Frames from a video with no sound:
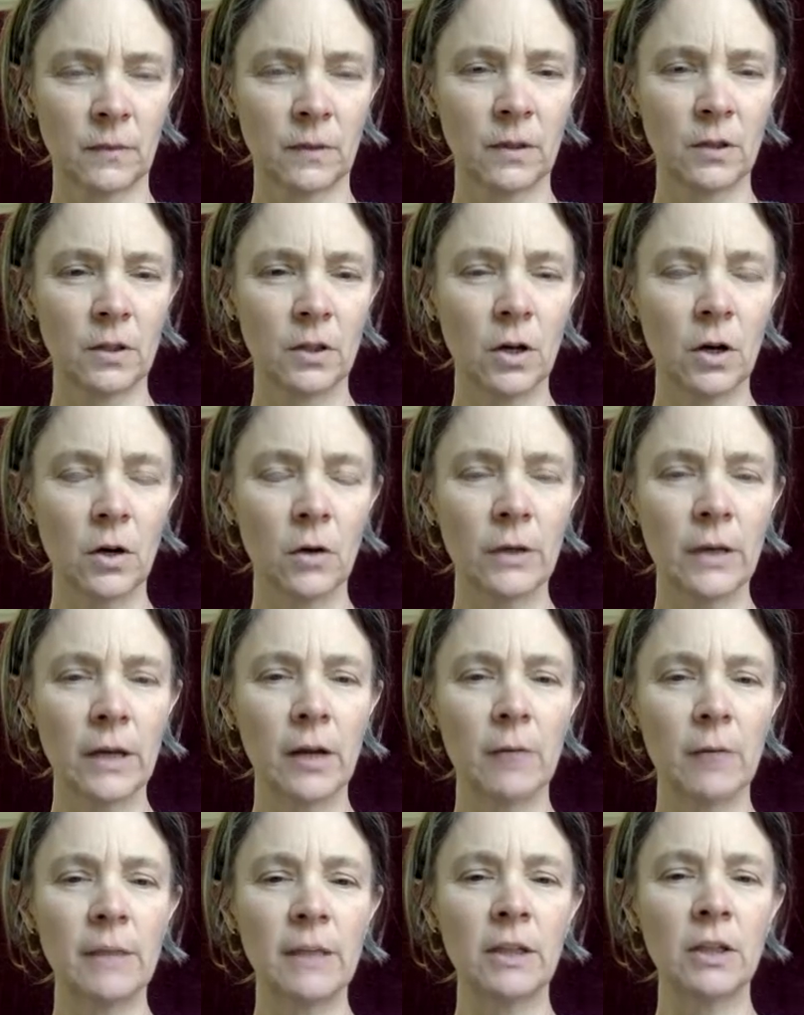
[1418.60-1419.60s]
Go,
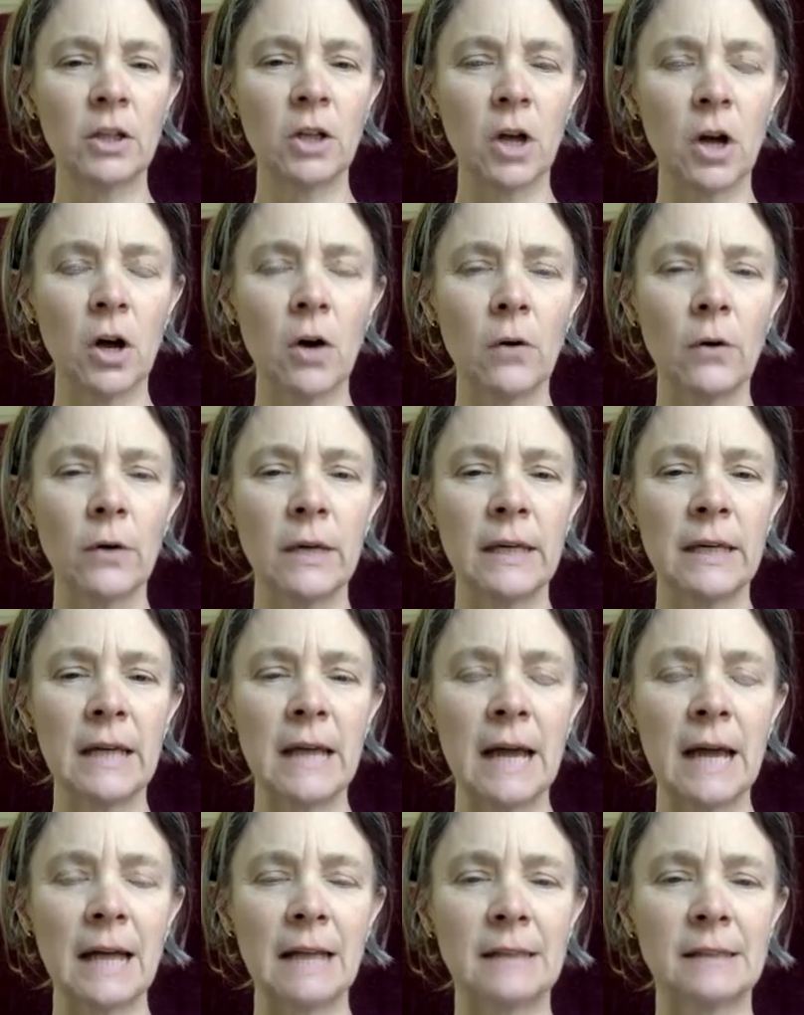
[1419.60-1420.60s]
Naomi. Go.
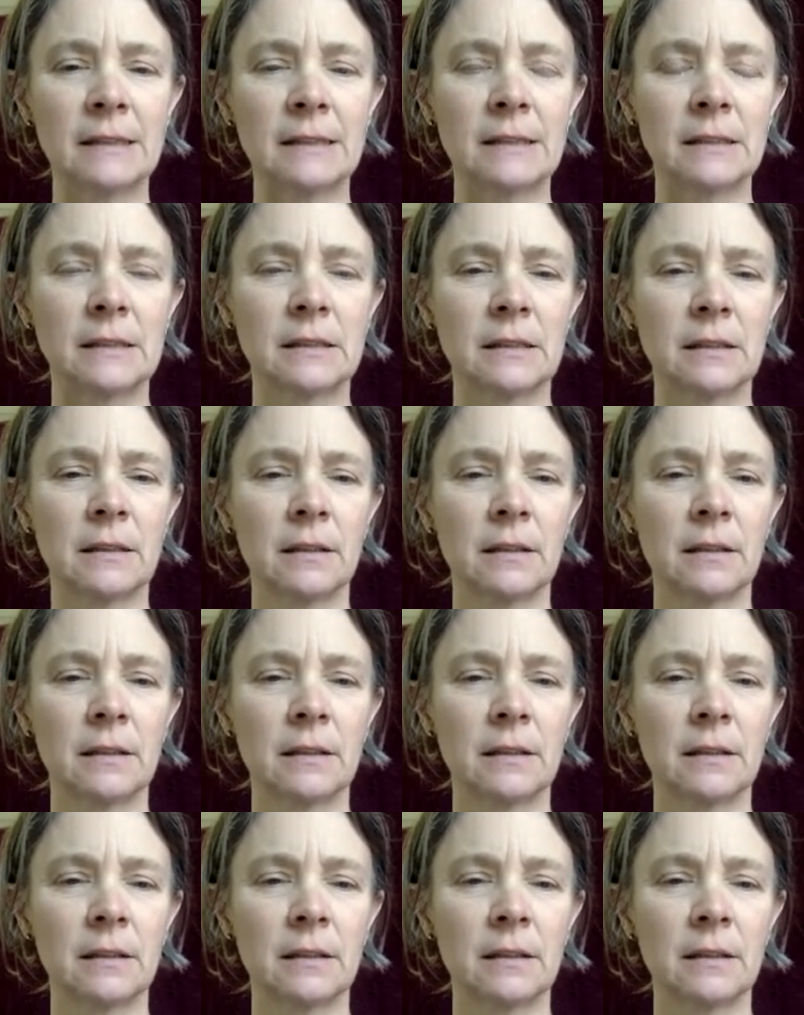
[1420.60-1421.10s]
Yes.